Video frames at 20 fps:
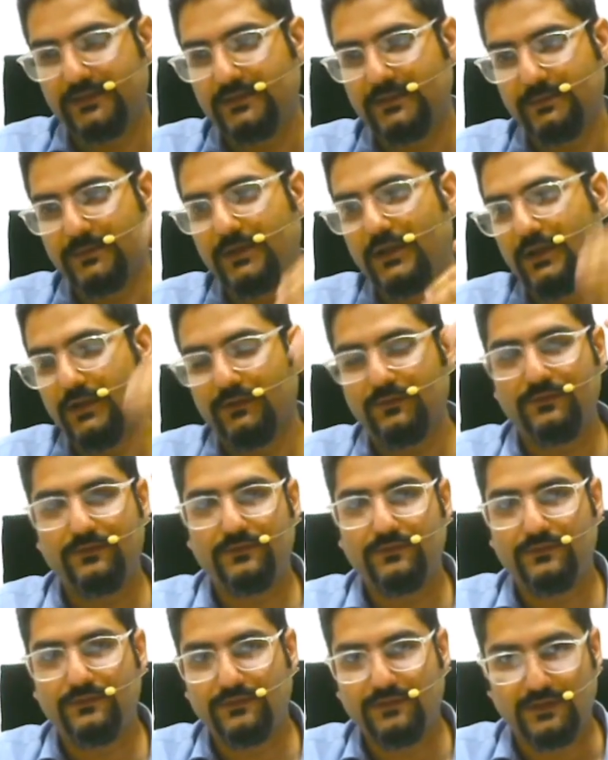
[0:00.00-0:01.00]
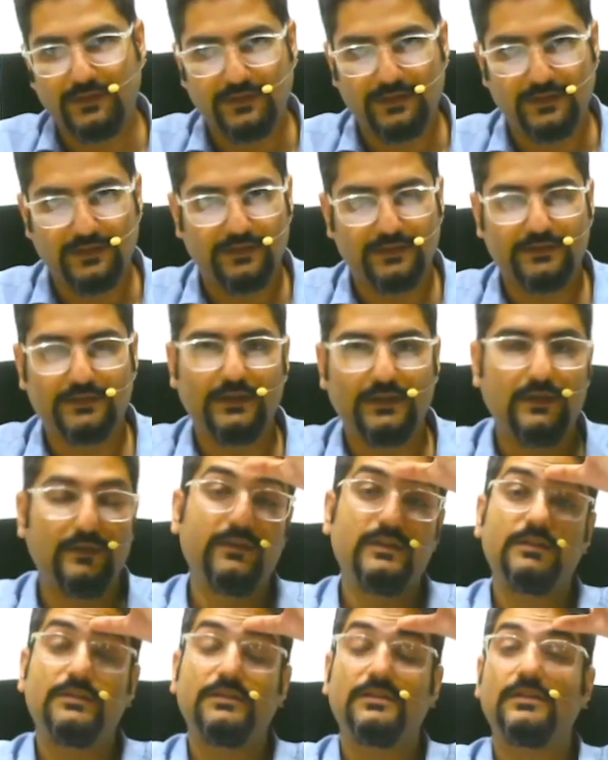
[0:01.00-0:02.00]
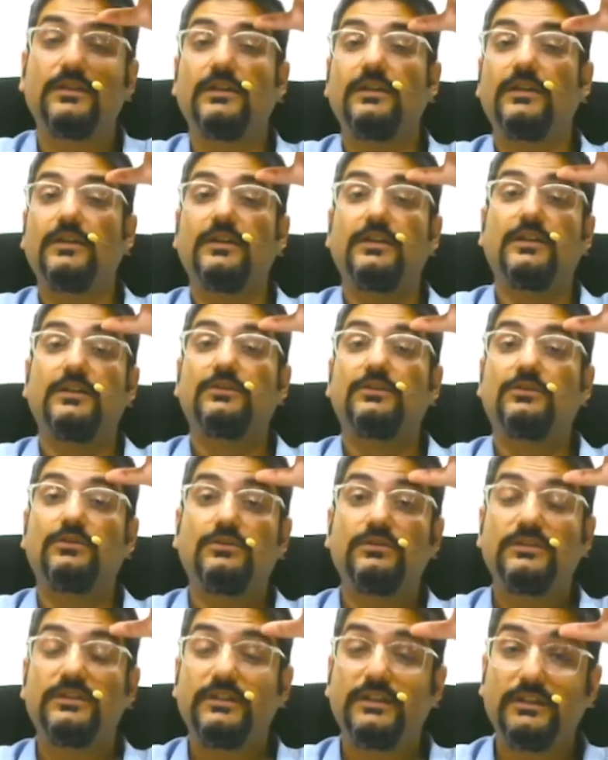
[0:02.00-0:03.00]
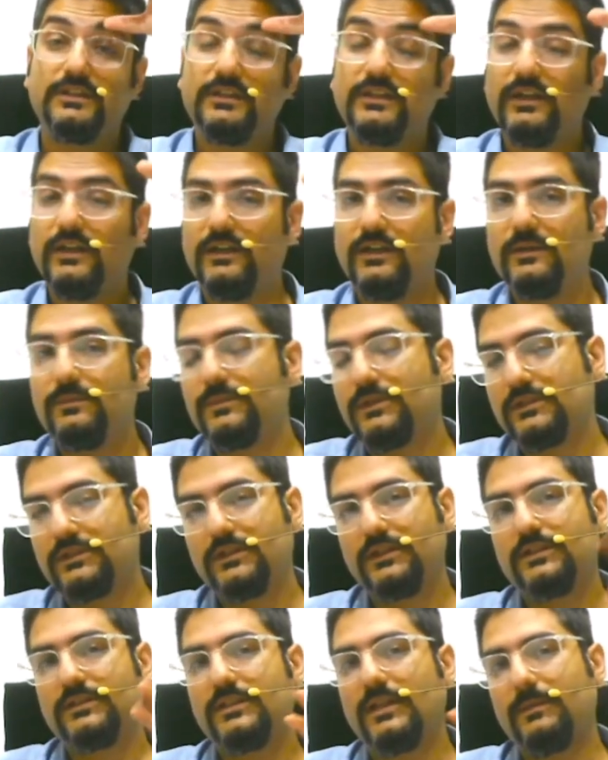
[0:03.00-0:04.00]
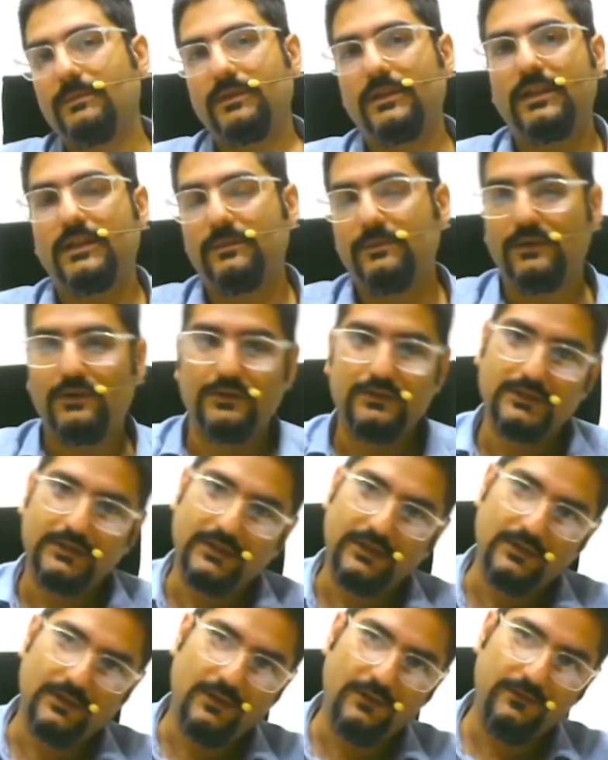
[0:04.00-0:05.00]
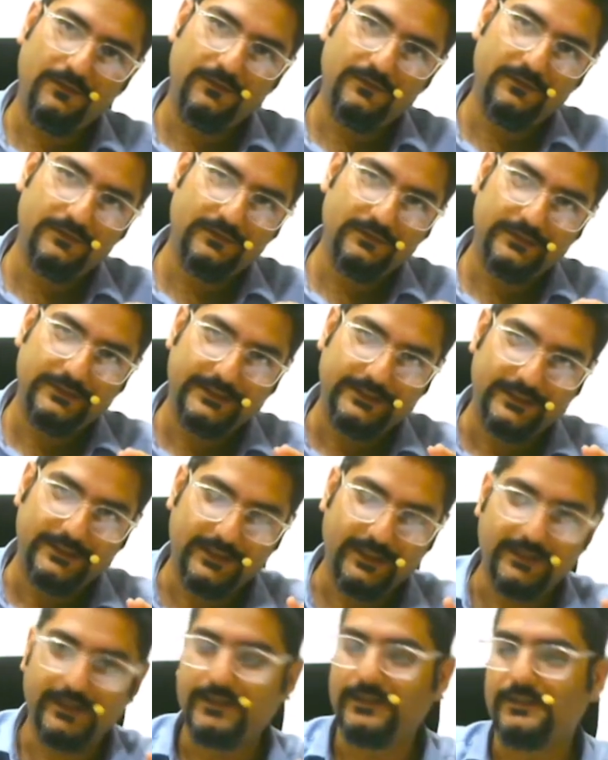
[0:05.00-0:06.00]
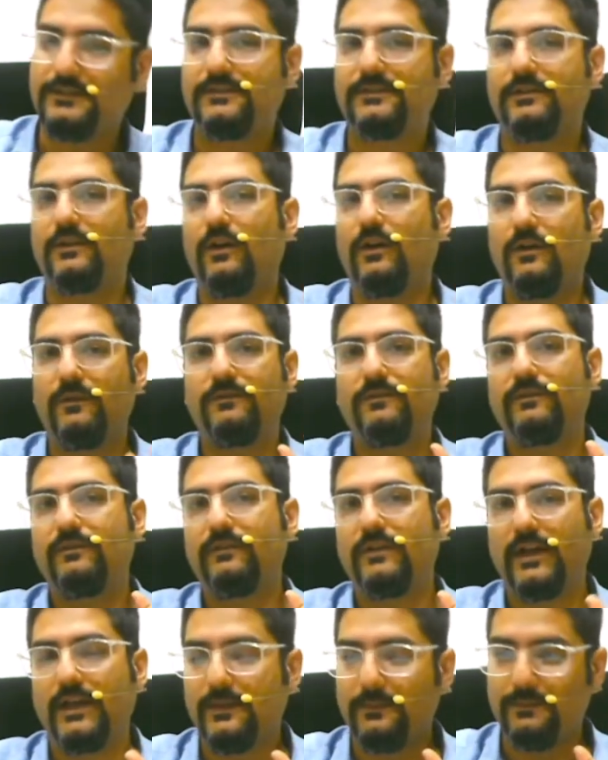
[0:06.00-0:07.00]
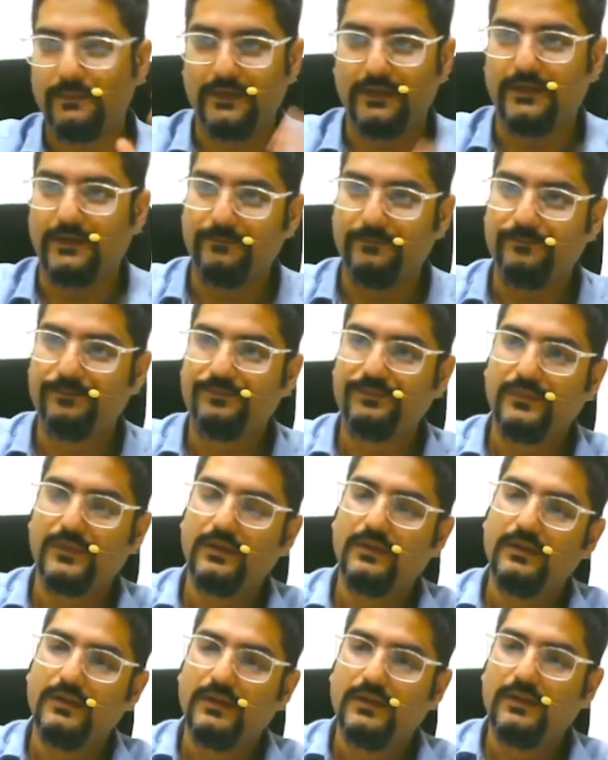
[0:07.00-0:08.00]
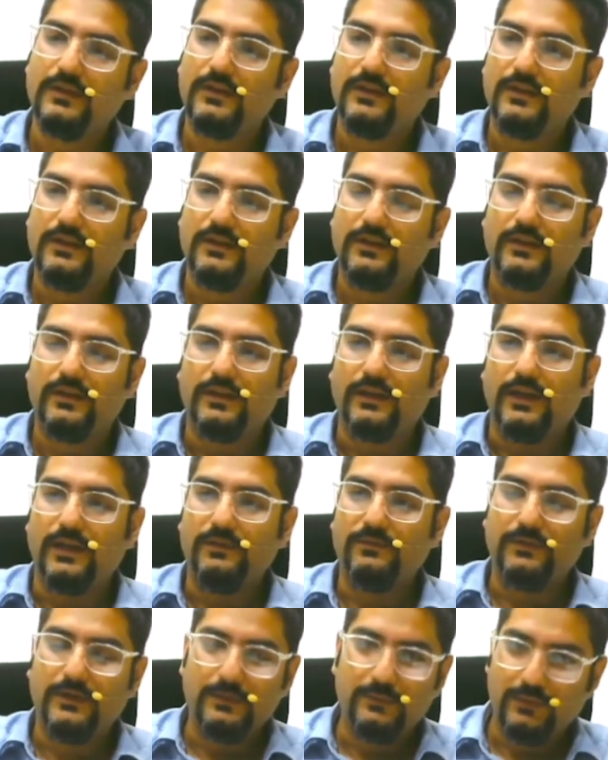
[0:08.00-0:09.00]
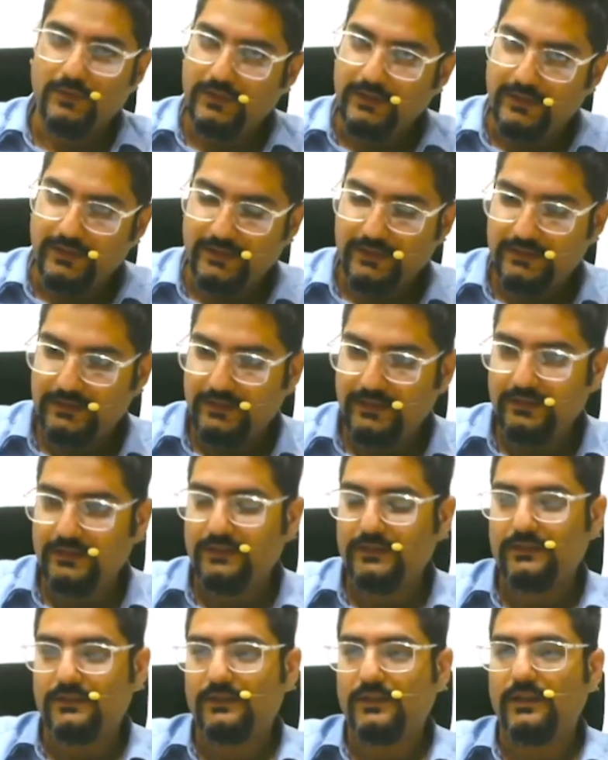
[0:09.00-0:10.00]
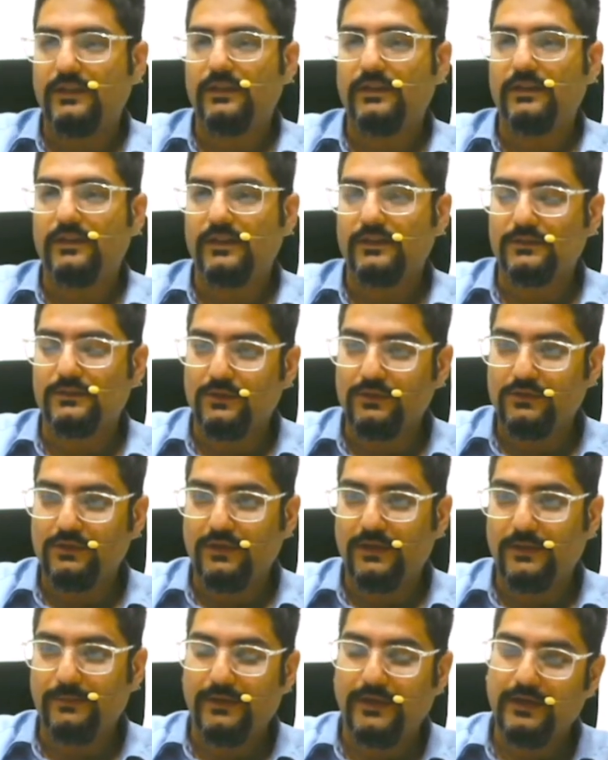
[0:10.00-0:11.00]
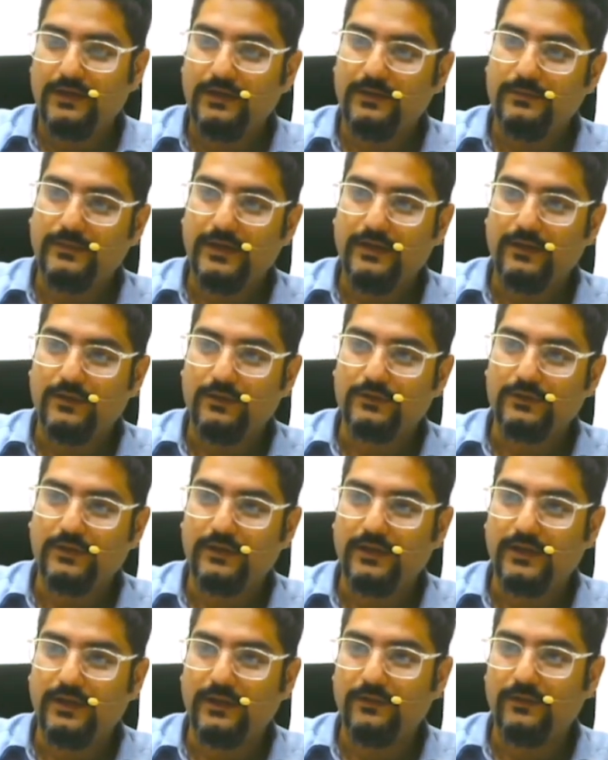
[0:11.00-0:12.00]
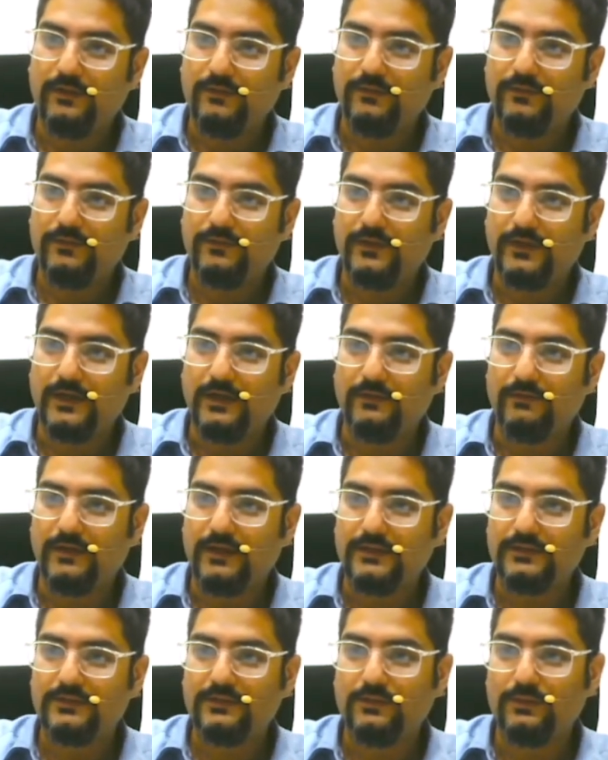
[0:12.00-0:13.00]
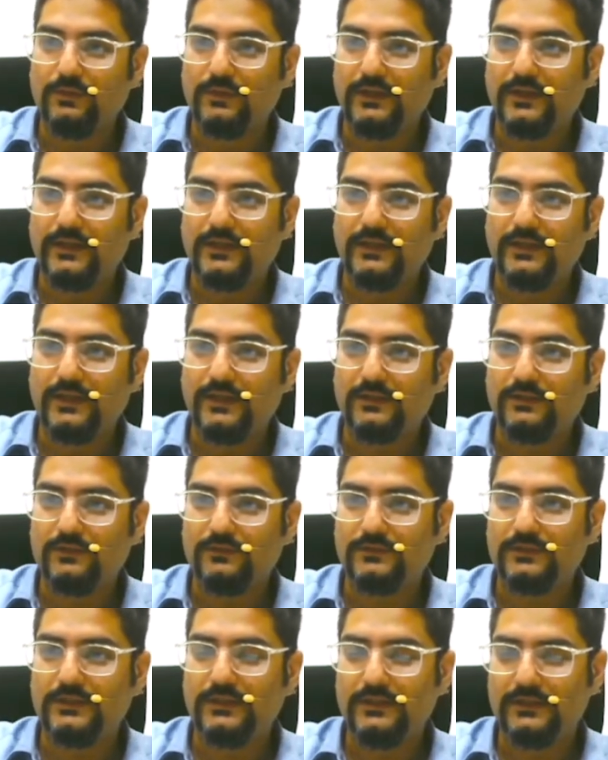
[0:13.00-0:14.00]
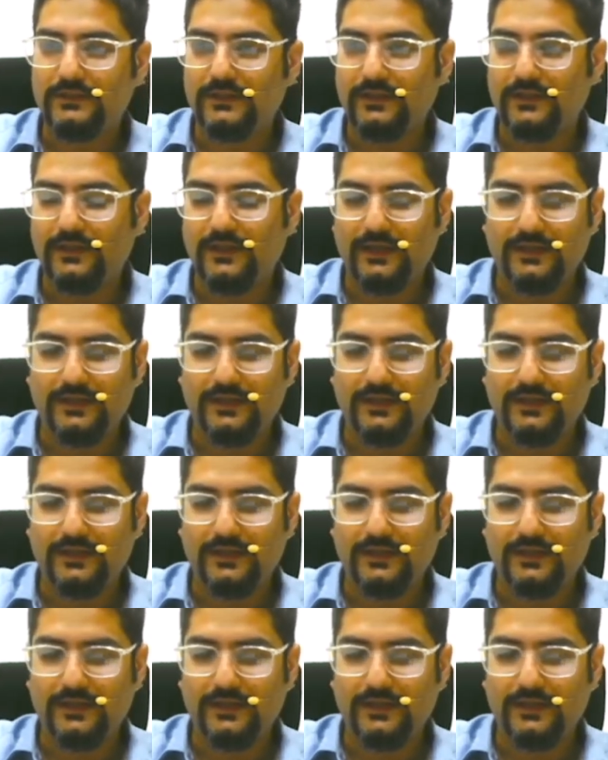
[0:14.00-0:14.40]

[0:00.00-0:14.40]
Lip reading: Supply of service. So GST 18% is applicable on sale of tickets of IPL. And one more interesting thing is also upheld by authority of advance ruling in case of GST.